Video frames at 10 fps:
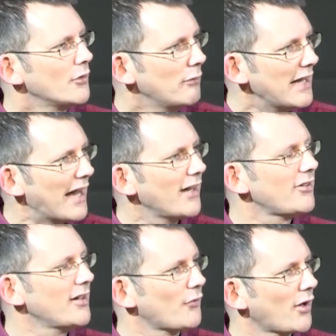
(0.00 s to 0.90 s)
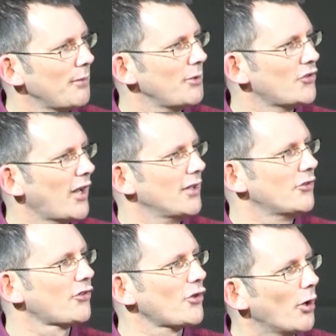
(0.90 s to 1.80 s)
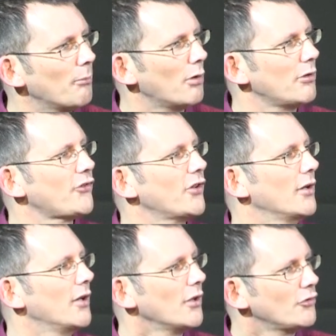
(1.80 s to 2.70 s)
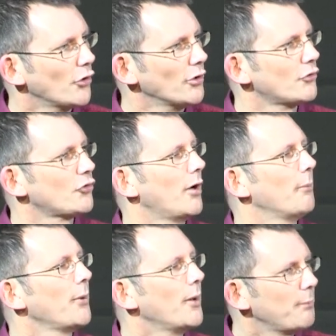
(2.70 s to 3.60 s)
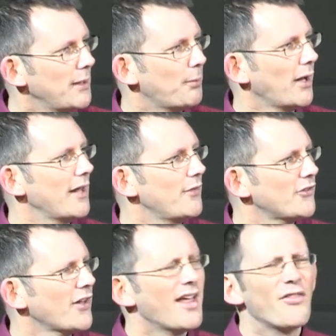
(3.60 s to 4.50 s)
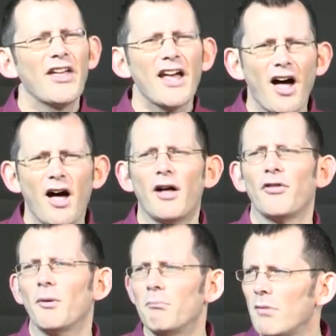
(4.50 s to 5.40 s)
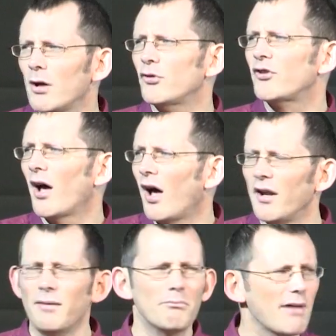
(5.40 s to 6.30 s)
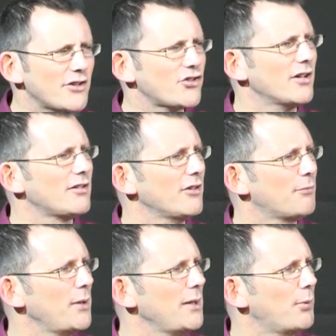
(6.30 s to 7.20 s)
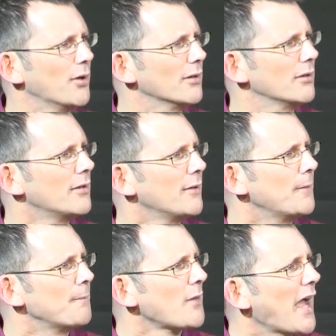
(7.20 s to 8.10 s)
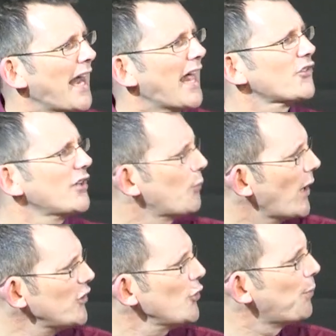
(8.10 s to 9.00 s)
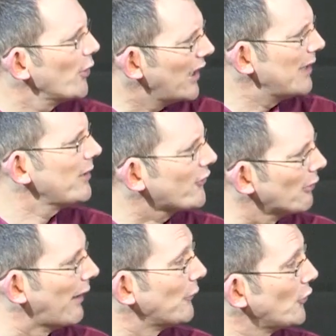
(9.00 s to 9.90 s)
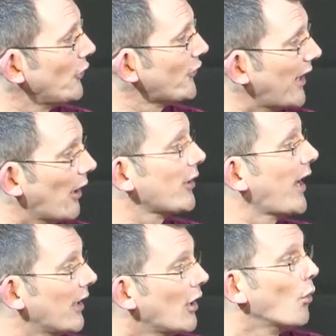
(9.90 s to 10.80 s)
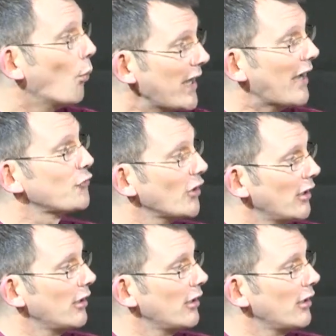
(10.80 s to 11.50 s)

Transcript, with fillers: the reality of climate change, Scott Morrison, Donald Trump, people like this, they are the most unimaginative people. And actually, when you put the limits around and you say, okay, we have to